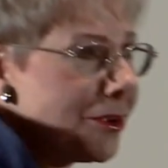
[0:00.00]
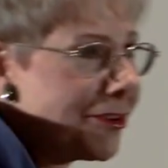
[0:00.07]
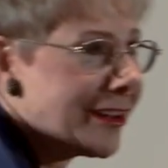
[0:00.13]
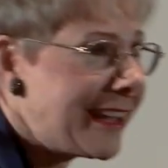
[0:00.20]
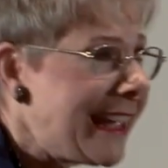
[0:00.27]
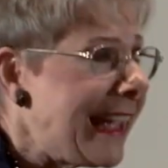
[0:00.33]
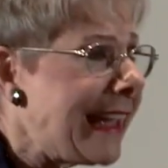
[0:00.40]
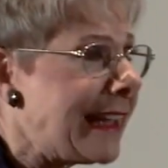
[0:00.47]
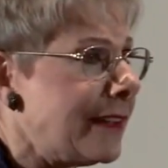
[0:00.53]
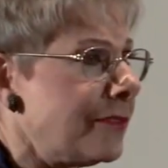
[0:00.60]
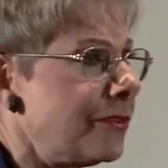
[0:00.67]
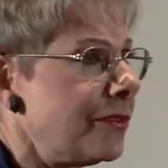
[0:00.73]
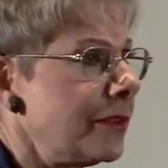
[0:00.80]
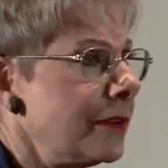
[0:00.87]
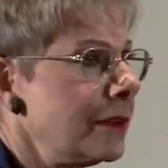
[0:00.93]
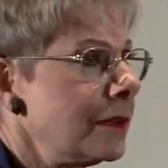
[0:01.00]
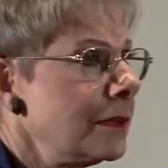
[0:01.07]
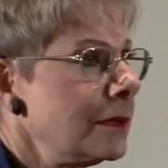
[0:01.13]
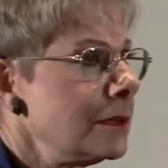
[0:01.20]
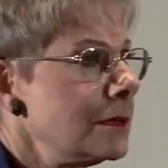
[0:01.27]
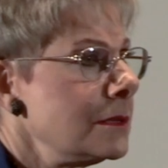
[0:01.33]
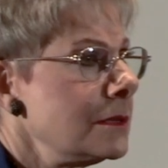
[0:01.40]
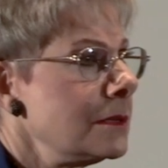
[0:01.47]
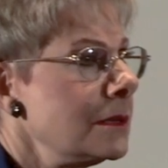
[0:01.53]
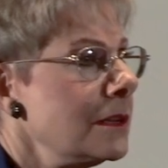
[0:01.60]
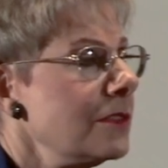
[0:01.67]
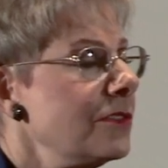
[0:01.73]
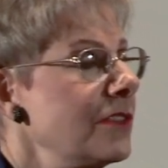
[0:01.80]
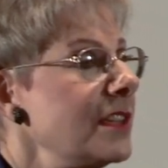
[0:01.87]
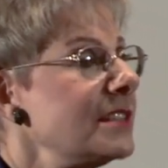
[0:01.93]
going to give.
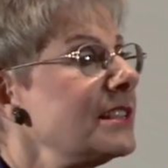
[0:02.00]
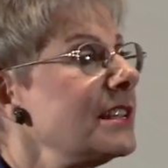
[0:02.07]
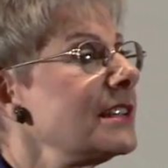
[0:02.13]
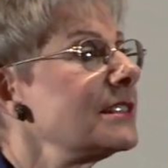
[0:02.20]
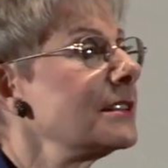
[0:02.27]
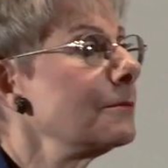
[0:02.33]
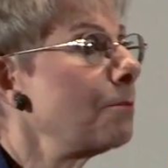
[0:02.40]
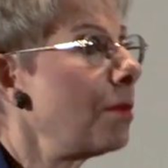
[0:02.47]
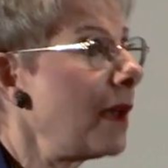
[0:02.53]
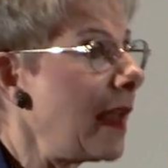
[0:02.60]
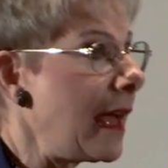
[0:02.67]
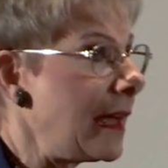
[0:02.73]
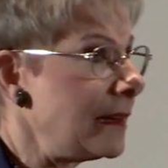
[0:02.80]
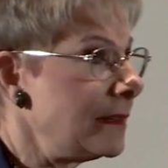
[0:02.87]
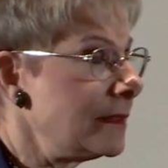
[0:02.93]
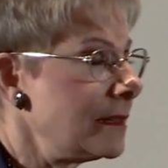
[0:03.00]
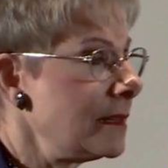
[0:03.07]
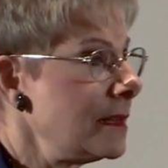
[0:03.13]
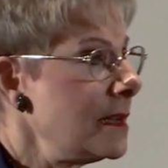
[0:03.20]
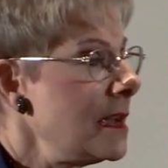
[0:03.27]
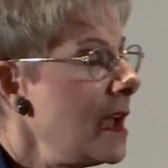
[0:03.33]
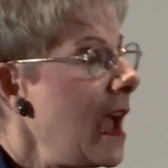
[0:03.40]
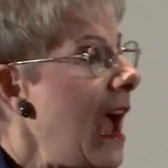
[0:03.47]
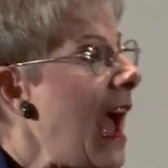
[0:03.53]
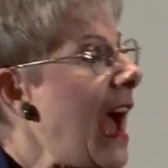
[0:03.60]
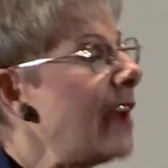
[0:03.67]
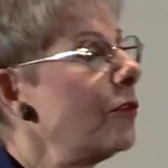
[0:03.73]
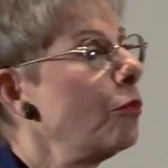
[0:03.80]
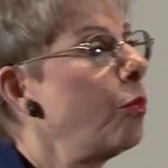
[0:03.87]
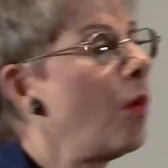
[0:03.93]
This isn't planned.
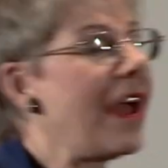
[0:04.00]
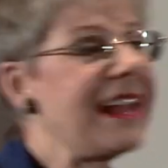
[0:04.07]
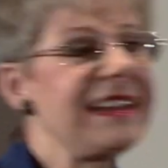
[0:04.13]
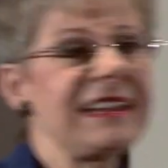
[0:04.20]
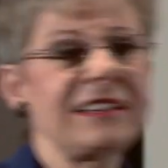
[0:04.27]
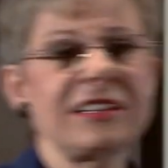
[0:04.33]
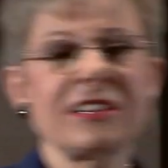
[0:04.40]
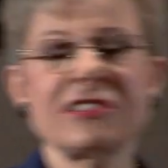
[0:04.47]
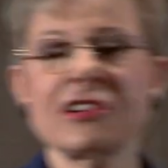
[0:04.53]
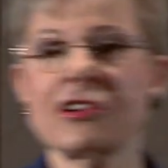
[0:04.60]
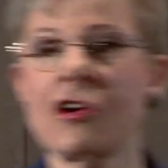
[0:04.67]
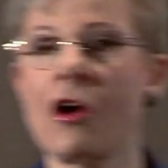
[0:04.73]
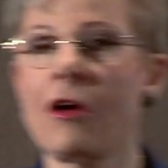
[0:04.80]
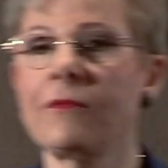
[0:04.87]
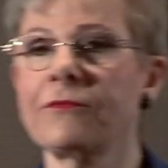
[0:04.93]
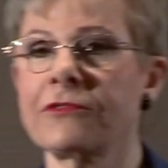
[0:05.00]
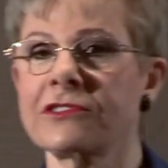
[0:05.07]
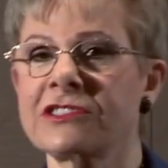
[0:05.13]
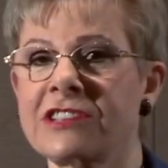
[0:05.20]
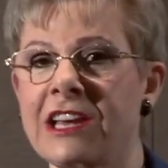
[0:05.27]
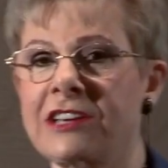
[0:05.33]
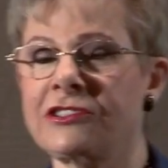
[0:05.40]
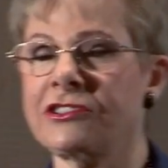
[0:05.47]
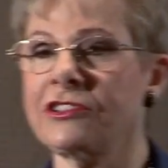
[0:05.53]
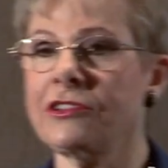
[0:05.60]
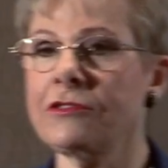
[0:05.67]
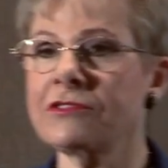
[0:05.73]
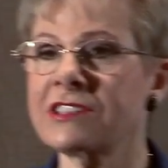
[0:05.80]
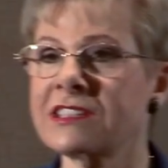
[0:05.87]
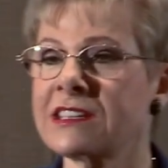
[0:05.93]
And when it is a conversation,
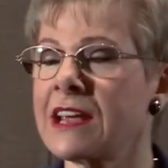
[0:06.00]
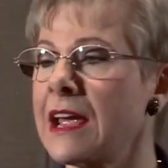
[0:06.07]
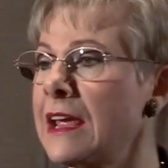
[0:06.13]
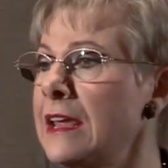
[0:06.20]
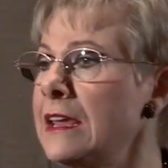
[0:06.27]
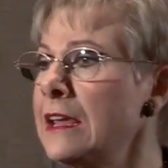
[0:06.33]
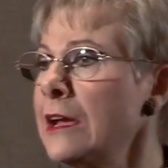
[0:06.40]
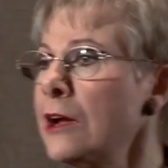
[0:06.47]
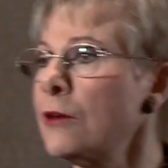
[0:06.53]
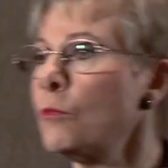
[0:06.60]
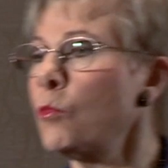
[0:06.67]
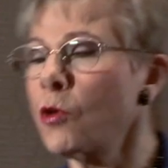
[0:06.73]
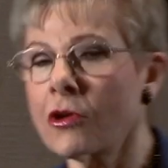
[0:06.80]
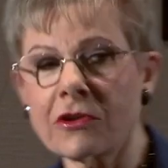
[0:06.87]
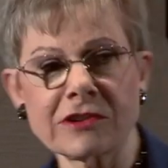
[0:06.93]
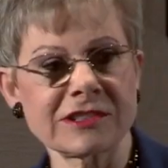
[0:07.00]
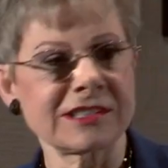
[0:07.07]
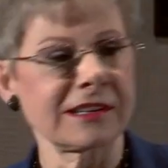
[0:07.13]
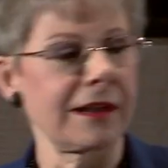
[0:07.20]
you say words